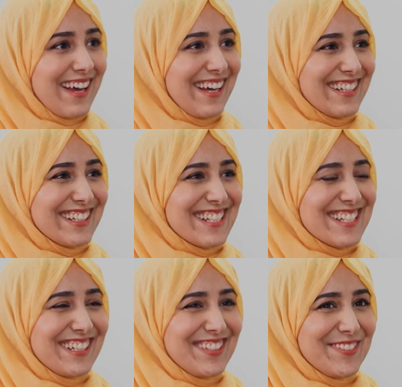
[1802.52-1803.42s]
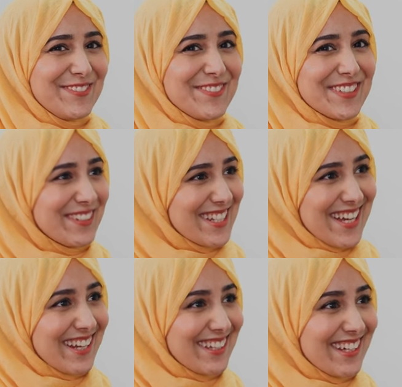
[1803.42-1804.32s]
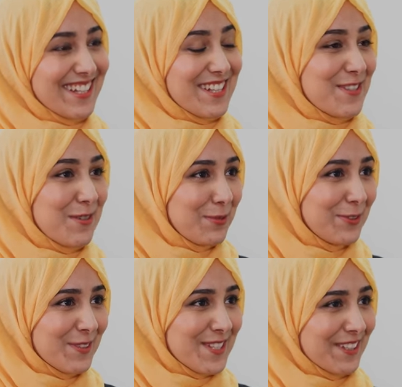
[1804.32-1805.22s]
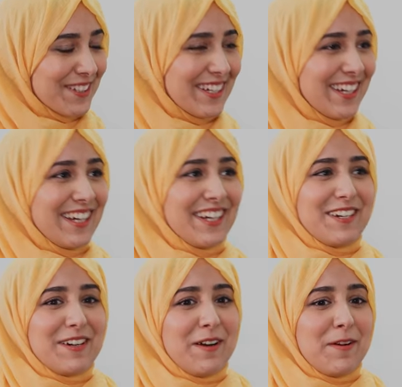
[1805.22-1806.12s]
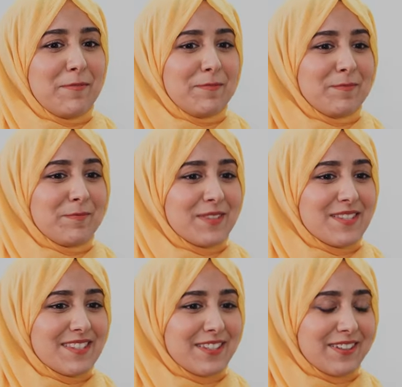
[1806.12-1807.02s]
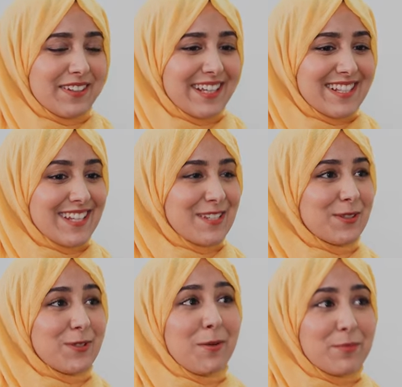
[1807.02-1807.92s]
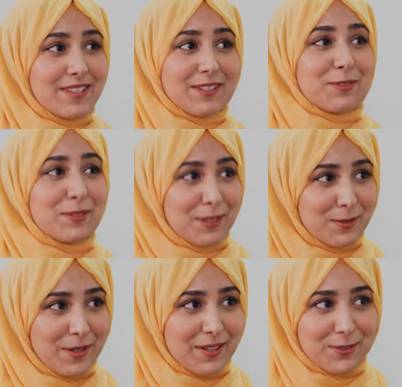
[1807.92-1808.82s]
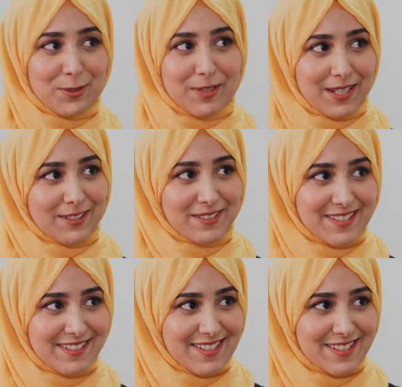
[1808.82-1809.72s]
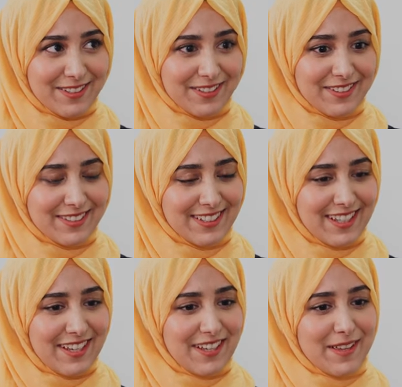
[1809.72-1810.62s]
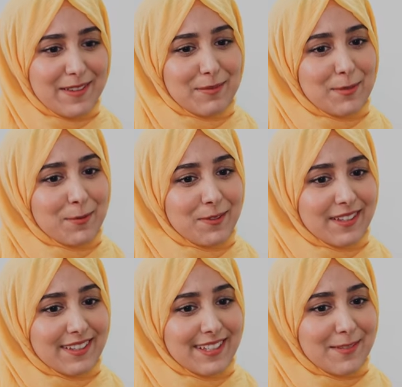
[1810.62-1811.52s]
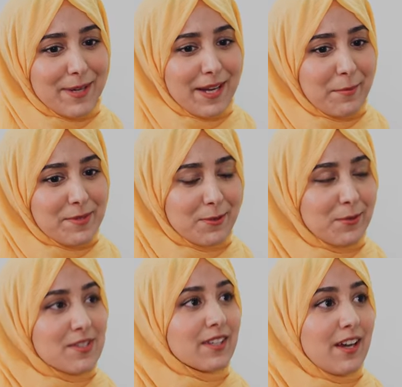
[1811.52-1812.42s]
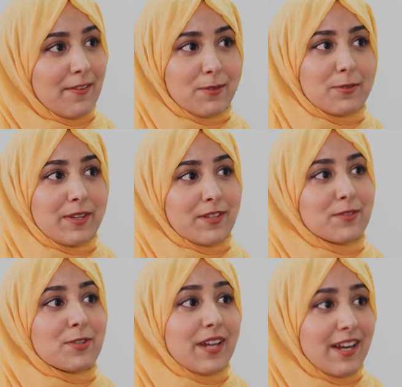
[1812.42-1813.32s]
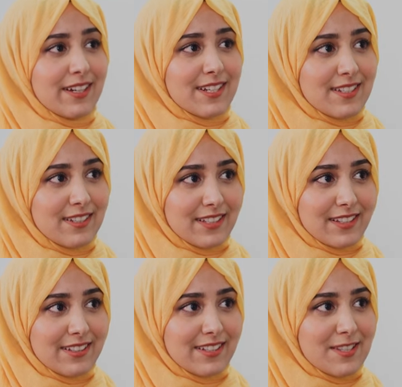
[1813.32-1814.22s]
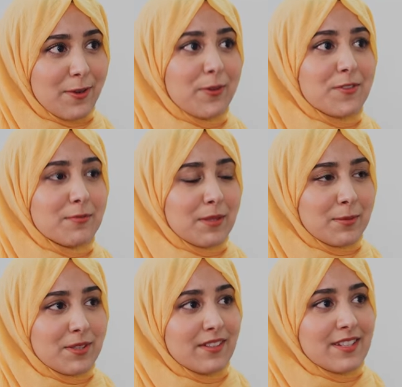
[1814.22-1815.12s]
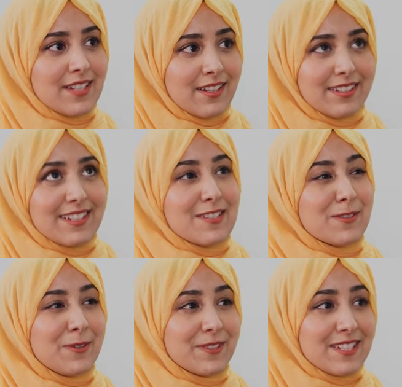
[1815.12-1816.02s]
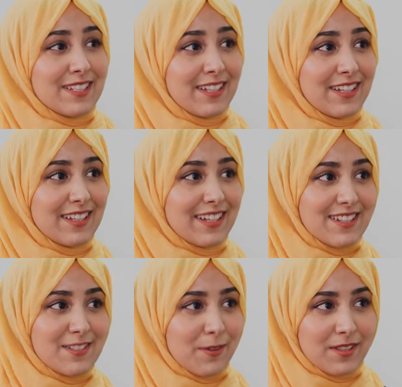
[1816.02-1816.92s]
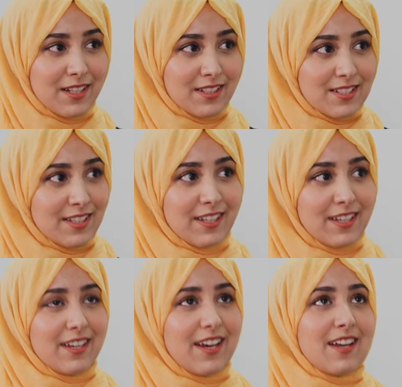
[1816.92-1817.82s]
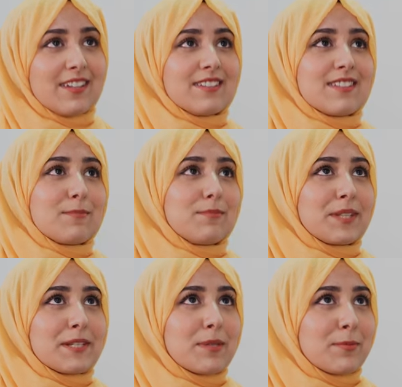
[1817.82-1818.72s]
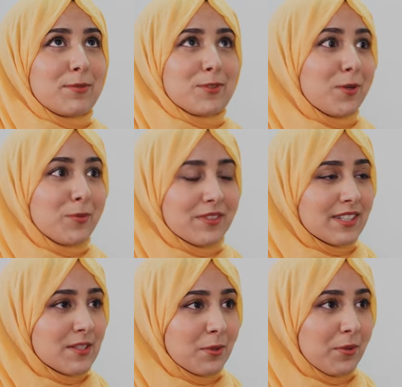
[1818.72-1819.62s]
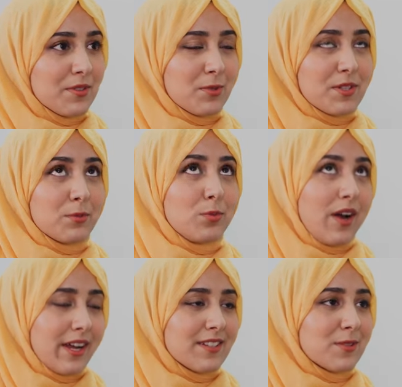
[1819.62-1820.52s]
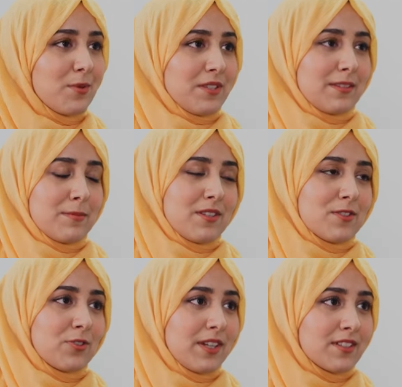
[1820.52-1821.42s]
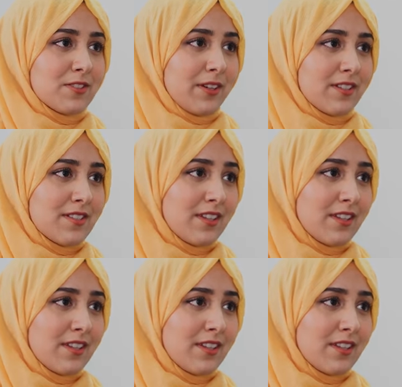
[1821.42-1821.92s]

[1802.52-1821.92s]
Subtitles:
And it'll attack that because it's so important to you. So it's actually the opposite of who you are and your values. So I think people think that perhaps the thoughts that you have are the reflection of your character. And I think that's the onus of people to understand that it's not. It's not that. And these people don't want these thoughts, which is why it's causing them such great distress.